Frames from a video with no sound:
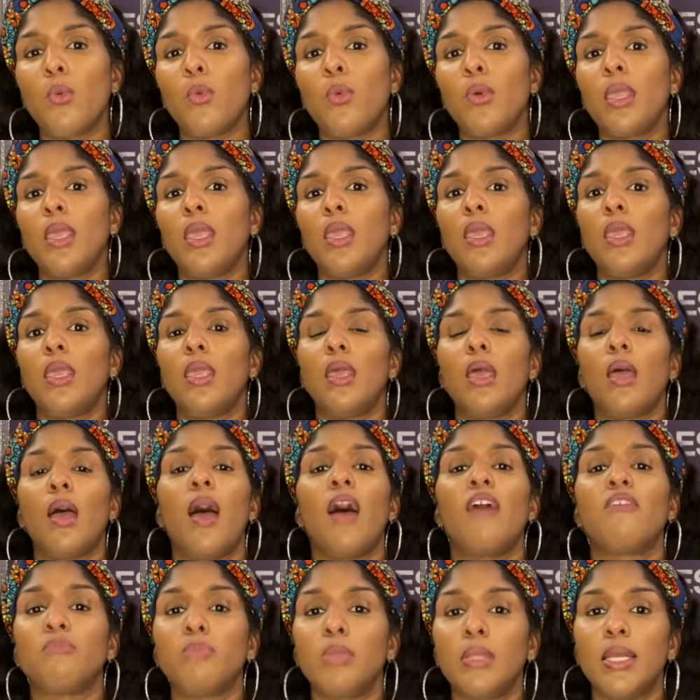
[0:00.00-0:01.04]
We
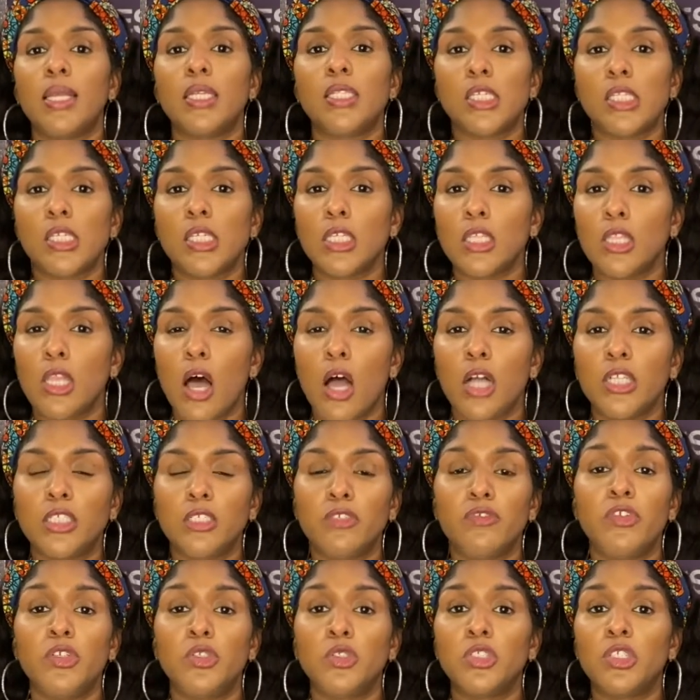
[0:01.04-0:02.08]
have plans to launch
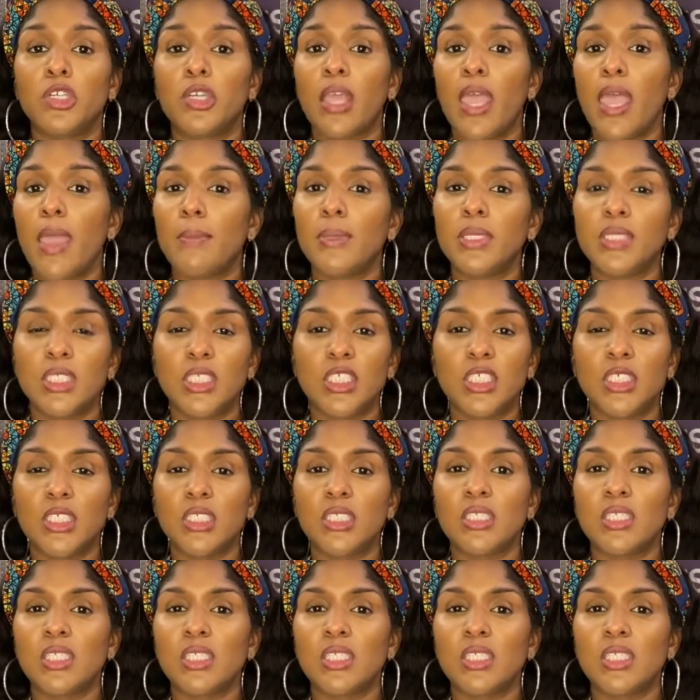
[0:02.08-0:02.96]
future game editions,